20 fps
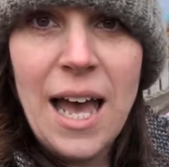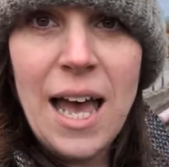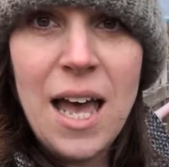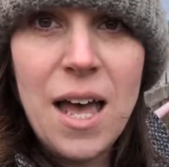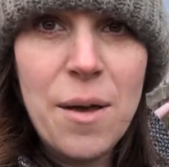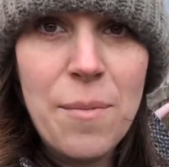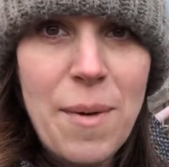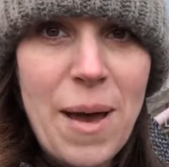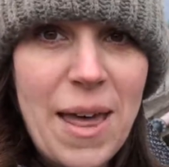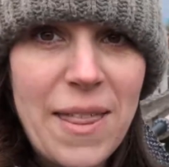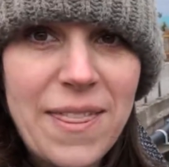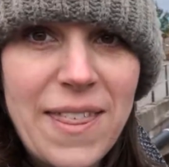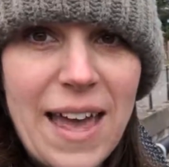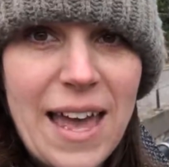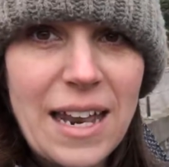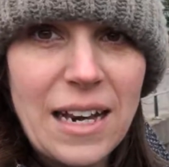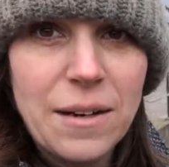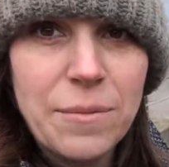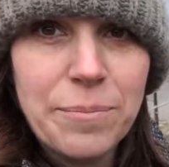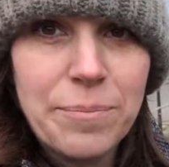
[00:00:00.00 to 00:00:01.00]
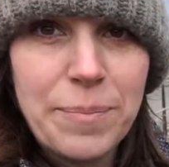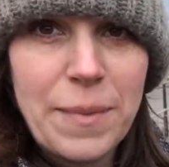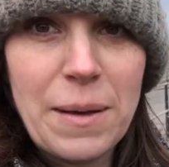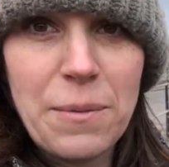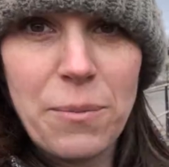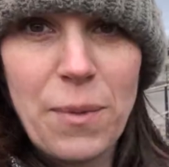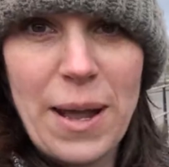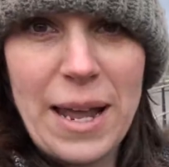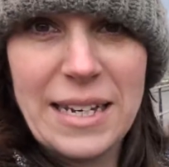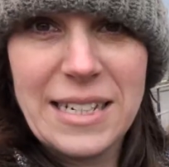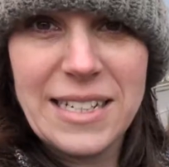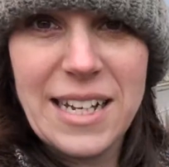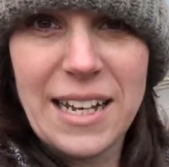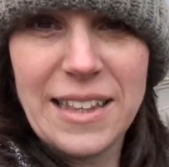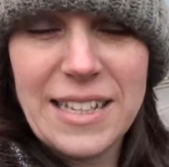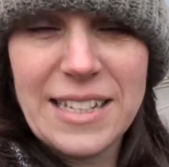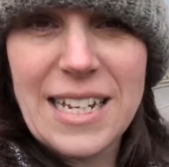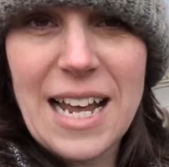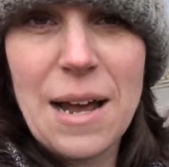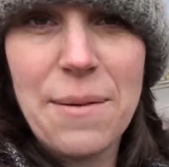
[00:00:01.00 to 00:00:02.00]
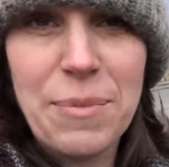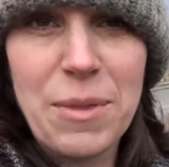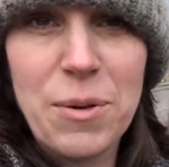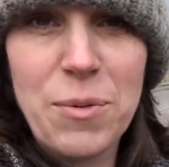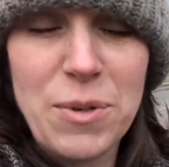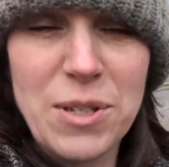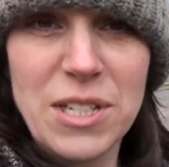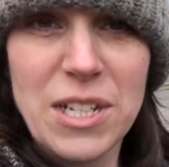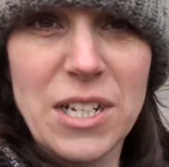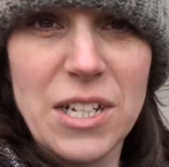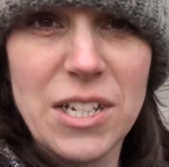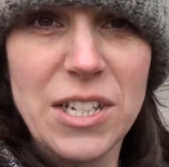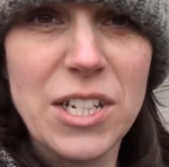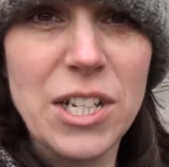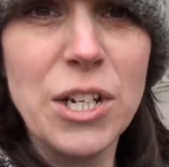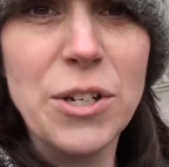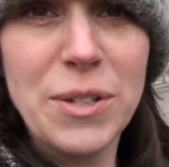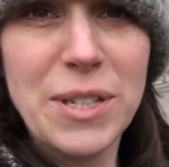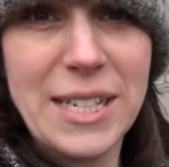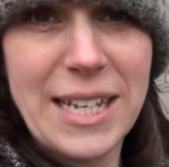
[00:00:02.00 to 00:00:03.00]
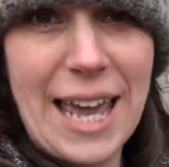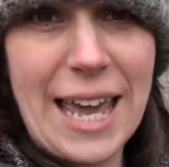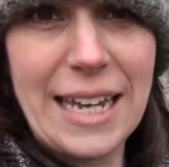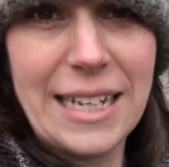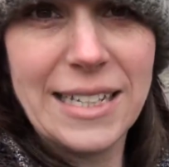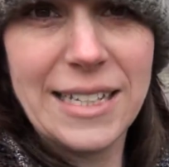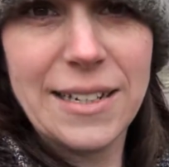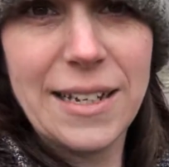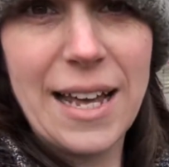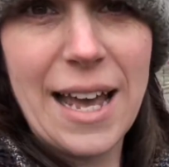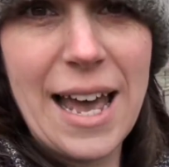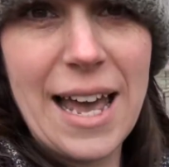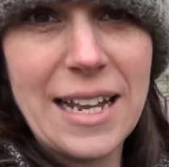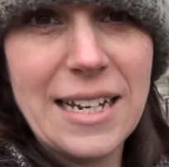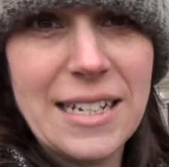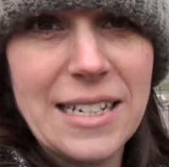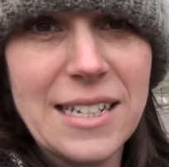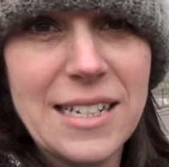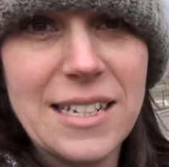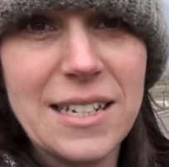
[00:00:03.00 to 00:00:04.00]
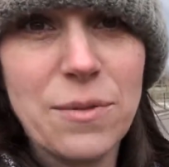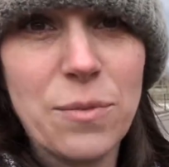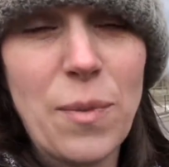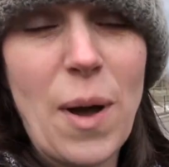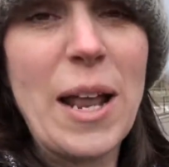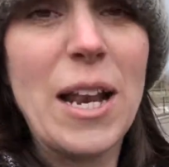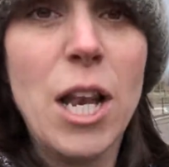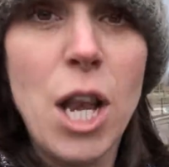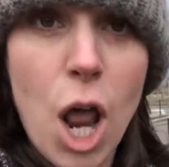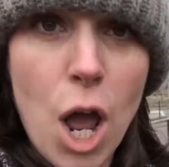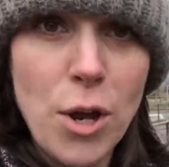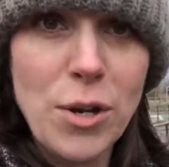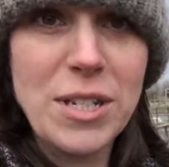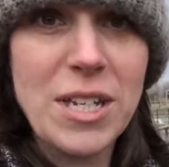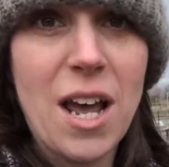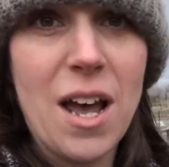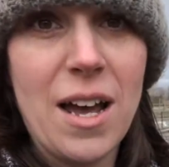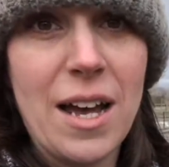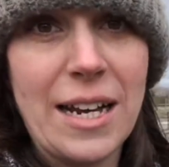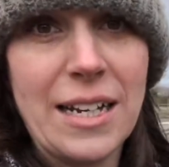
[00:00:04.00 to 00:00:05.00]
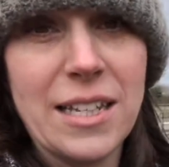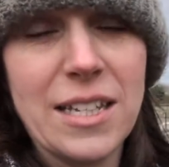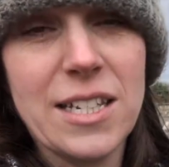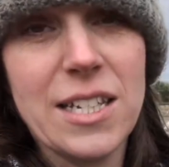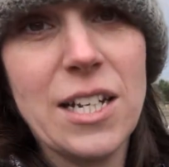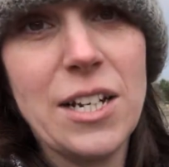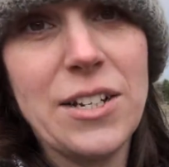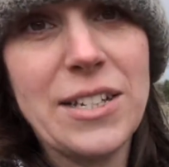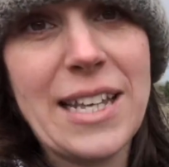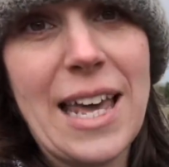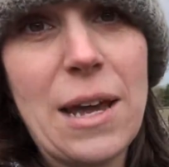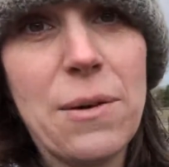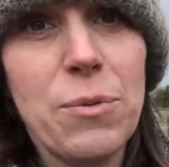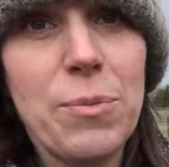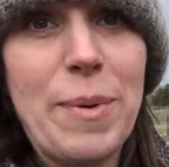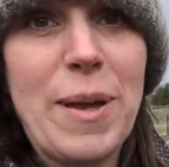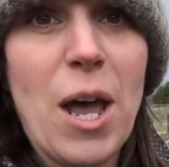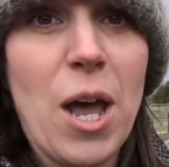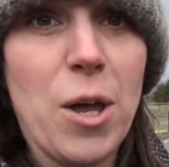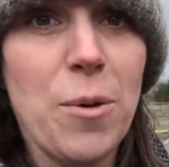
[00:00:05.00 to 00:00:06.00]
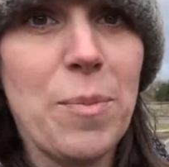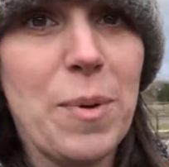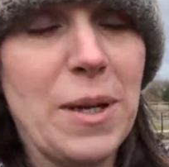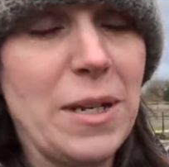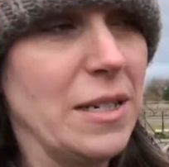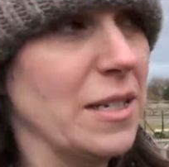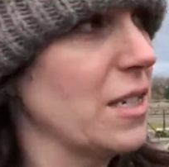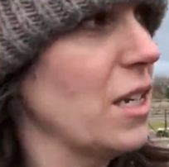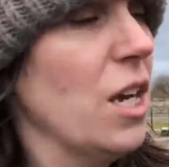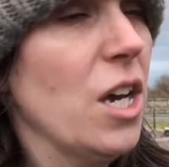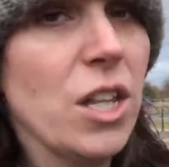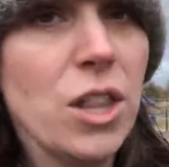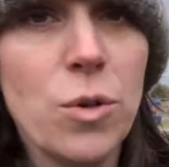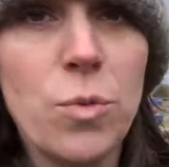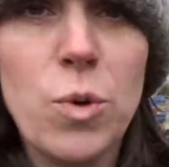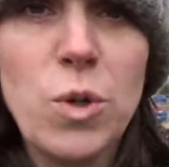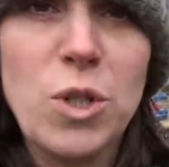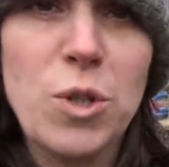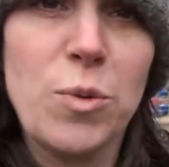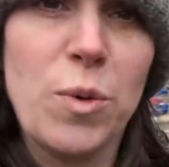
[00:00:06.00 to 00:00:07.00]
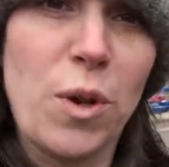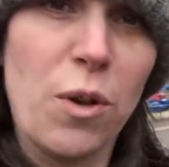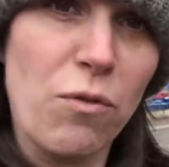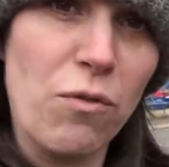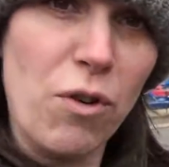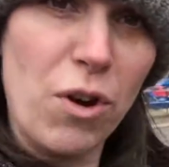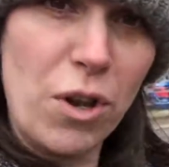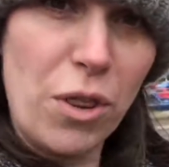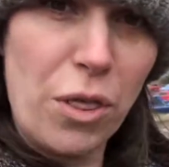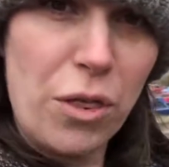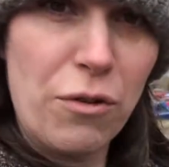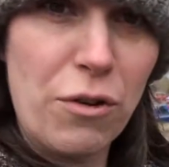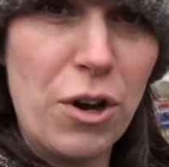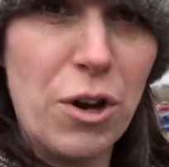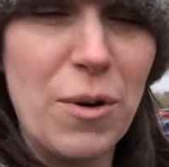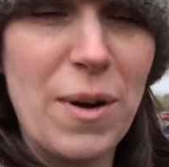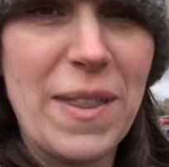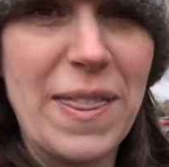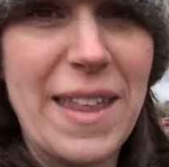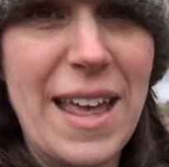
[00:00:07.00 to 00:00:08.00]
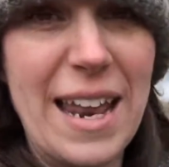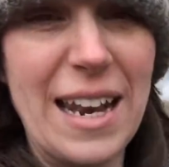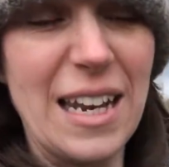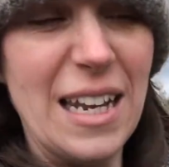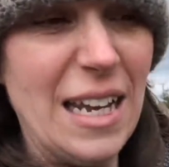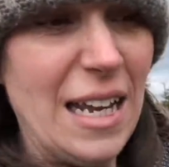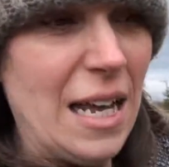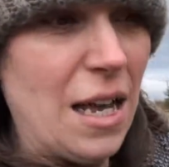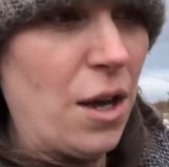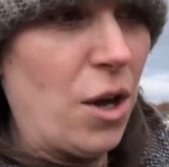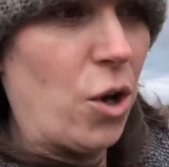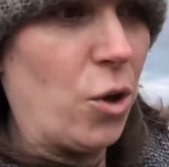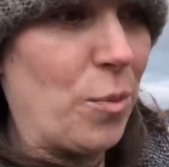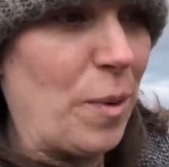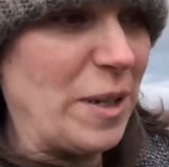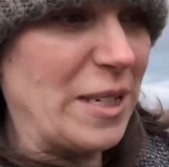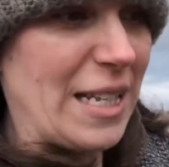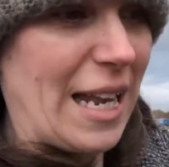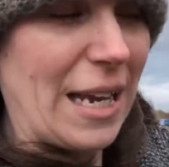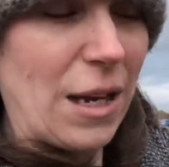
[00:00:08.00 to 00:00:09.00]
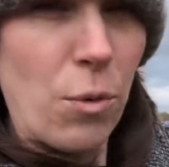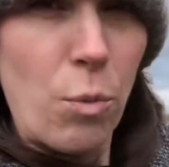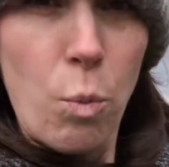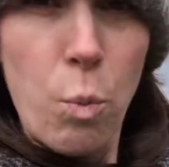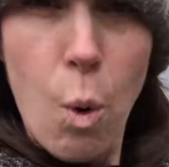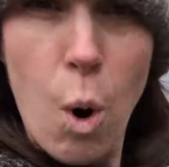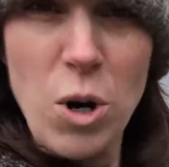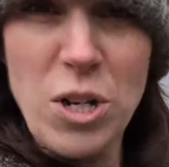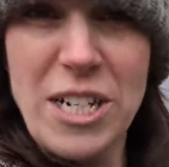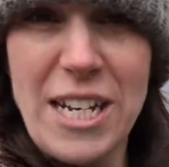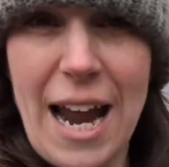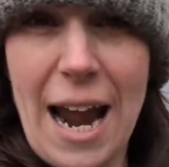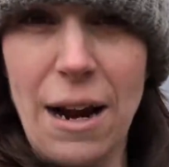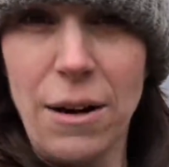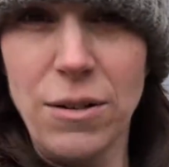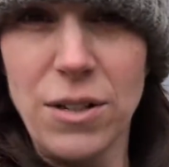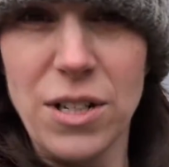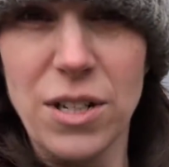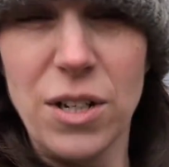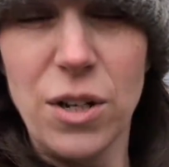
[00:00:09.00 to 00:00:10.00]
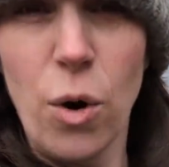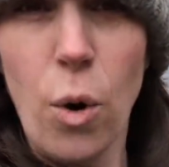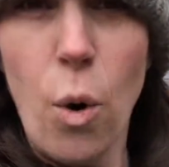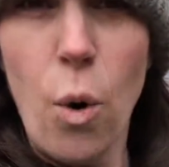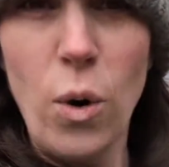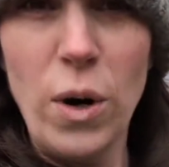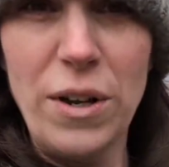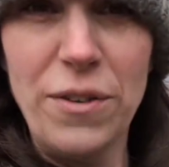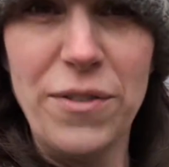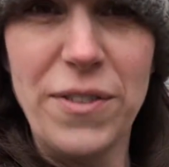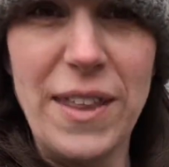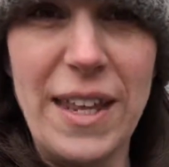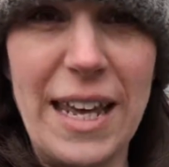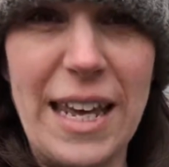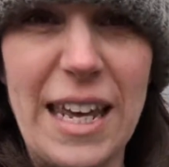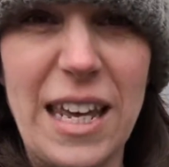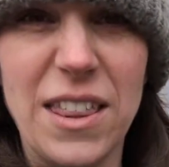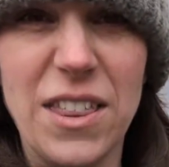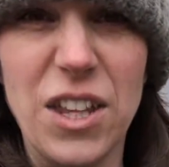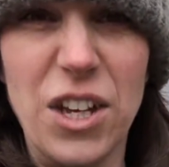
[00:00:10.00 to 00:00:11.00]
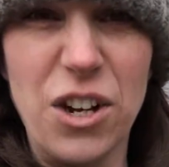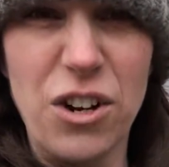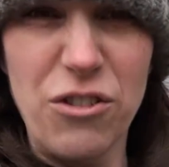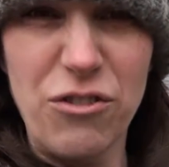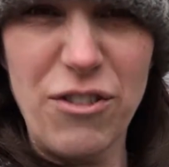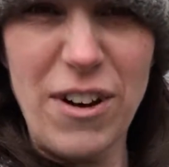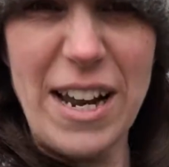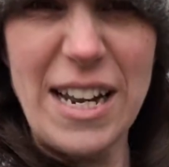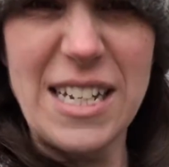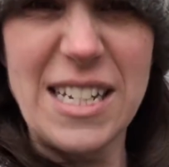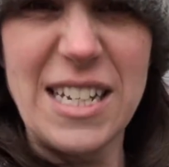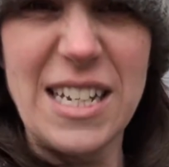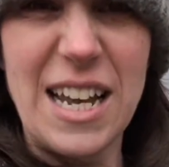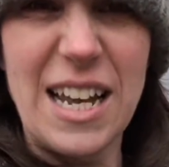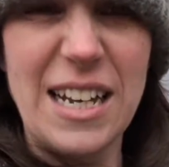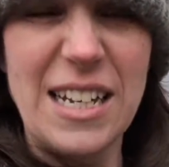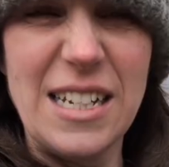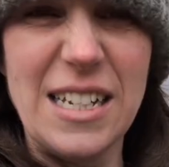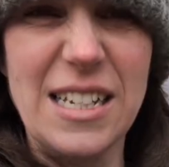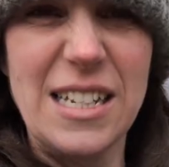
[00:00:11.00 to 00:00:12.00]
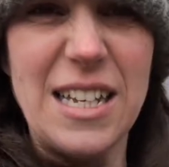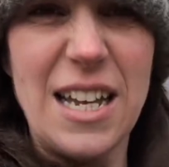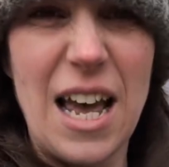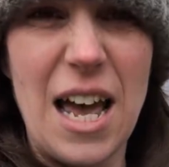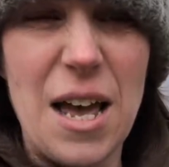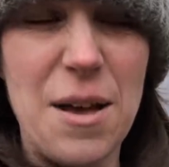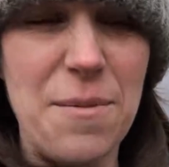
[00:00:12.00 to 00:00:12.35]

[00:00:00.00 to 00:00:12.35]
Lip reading: And then inside the dam there was a sluice gate, and at low tide the sluice gate would be opened, the water would run through and then almost like wash out all of the grit and